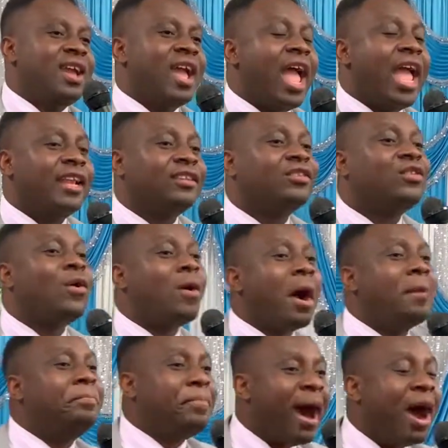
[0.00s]
and go
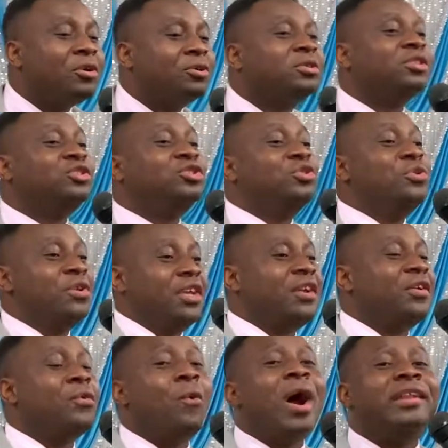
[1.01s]
about
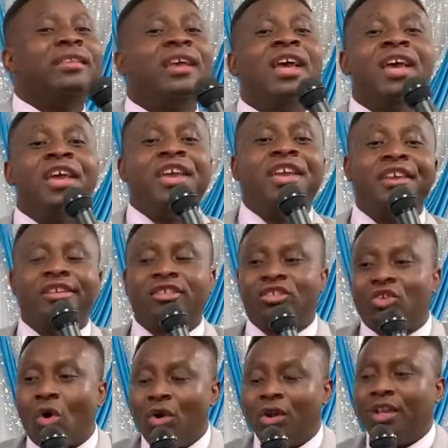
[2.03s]
doing what He is
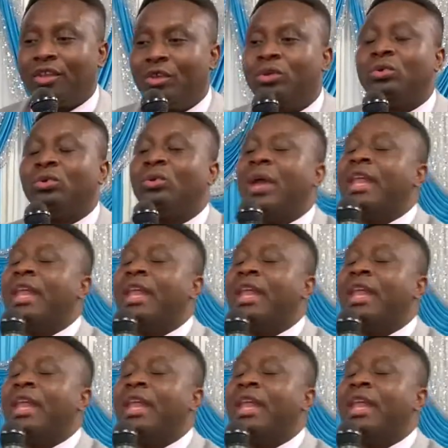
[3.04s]
calling you to do